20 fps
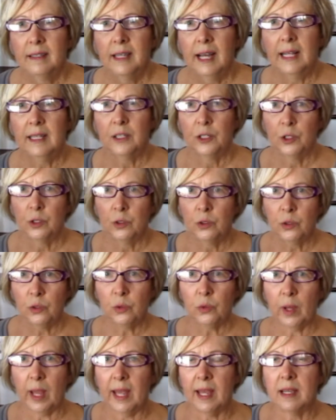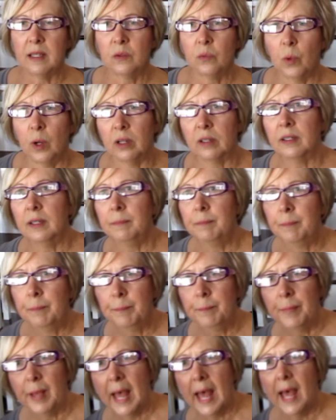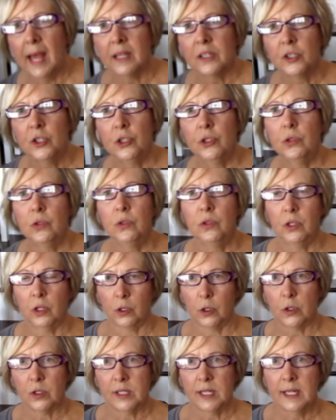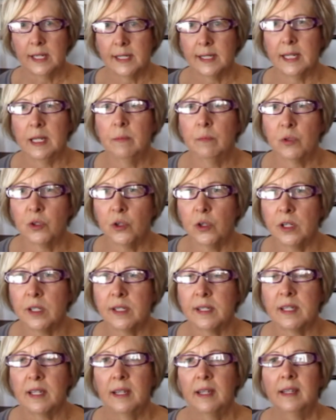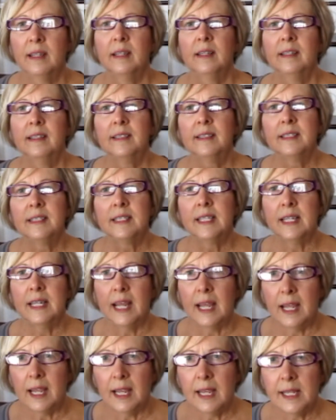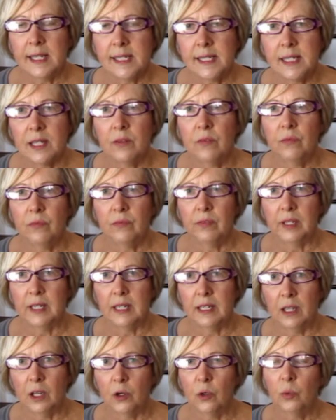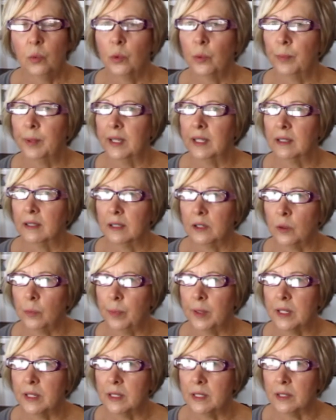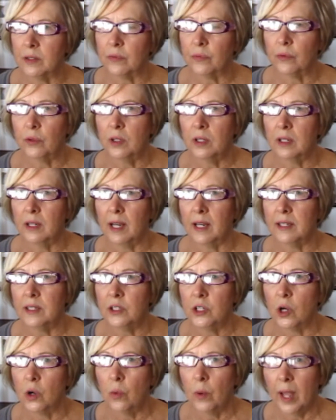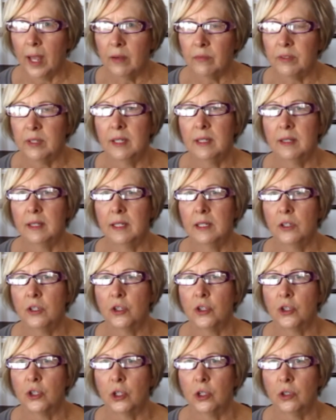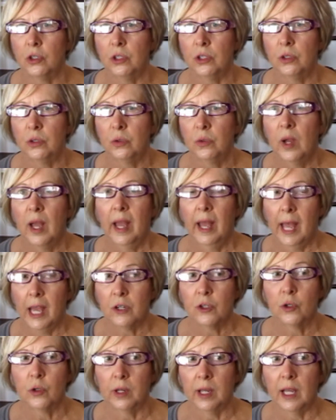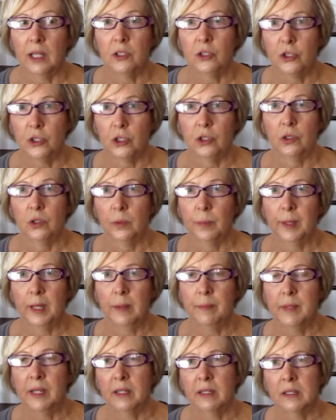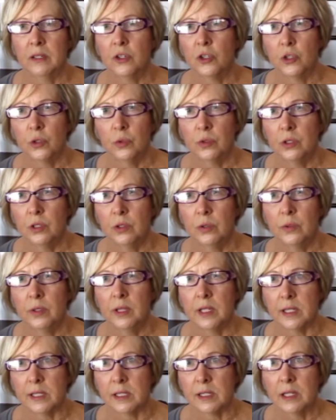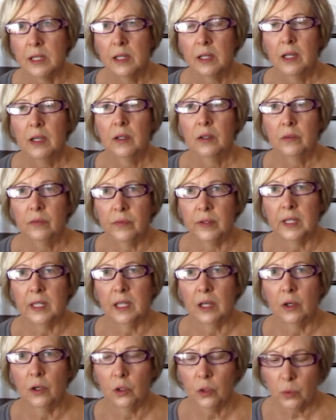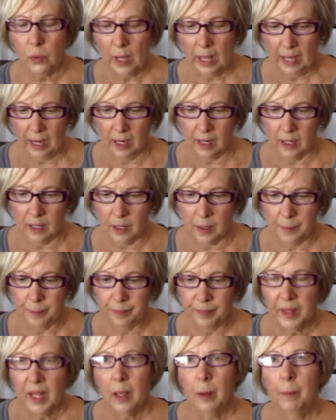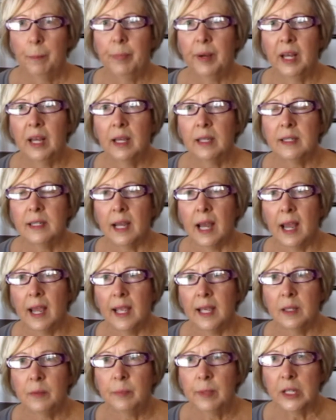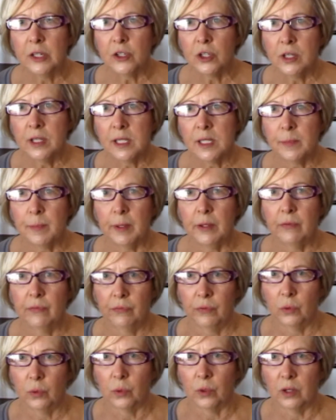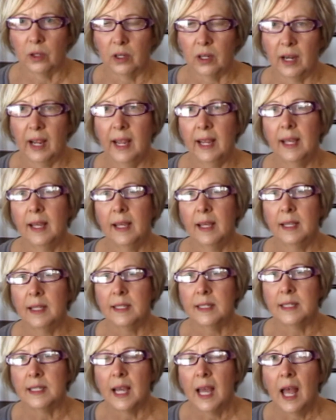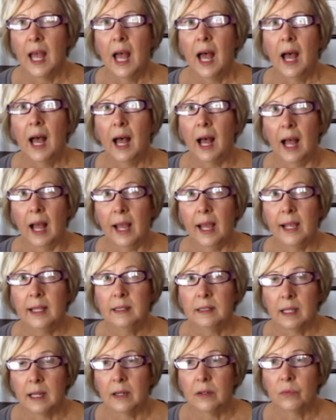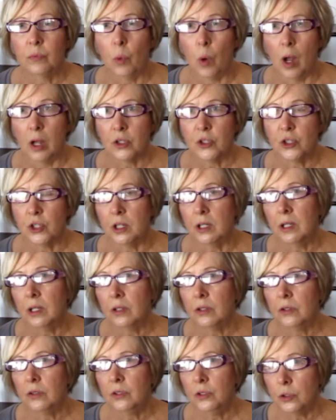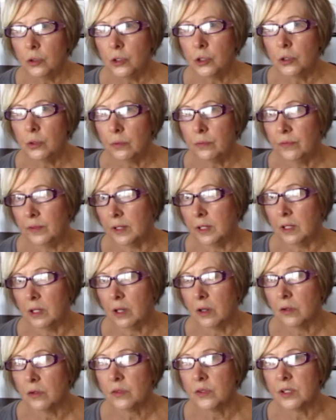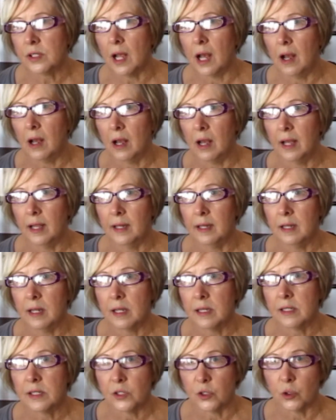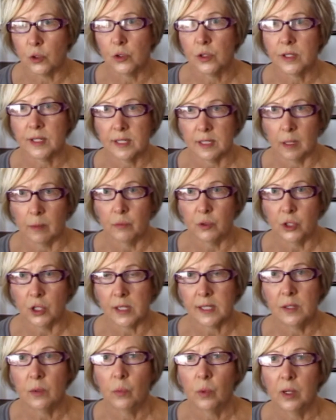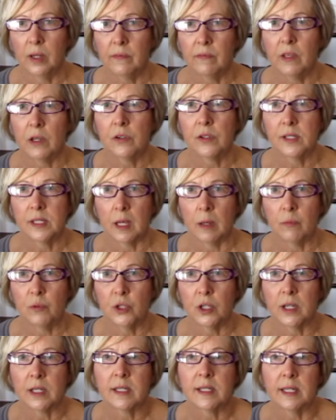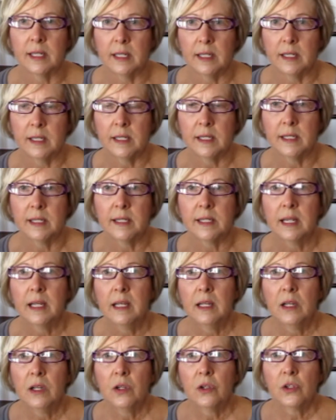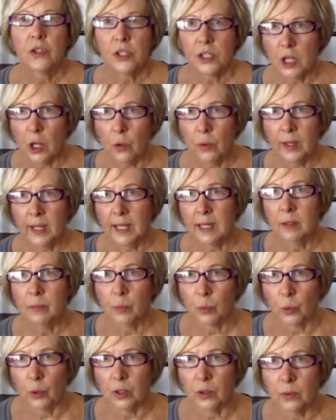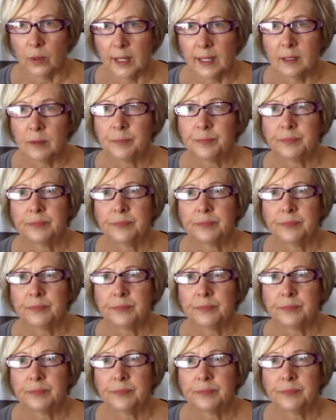Hello and welcome back to The Cursing Seamstress. Today's video will be a little bit different. I don't have anything to show you. Actually, I do, but I'm not going to show it to you in this video. Um, but I had mentioned this before, and I love watching YouTube videos on certain subjects, and one of those subjects is sewing and embroidery.